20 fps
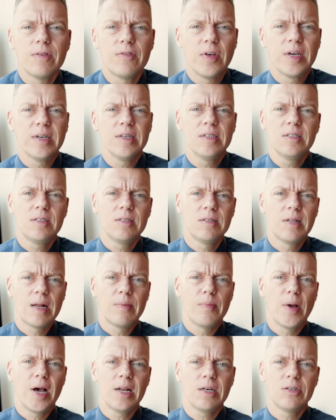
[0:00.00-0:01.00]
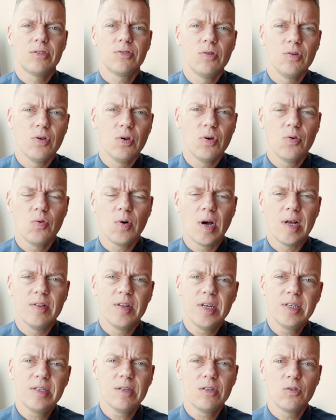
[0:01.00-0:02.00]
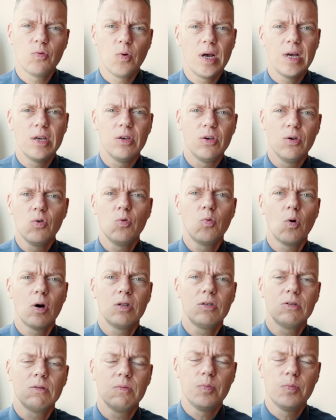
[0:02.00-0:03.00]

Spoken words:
the things that matters to you, and this is where you want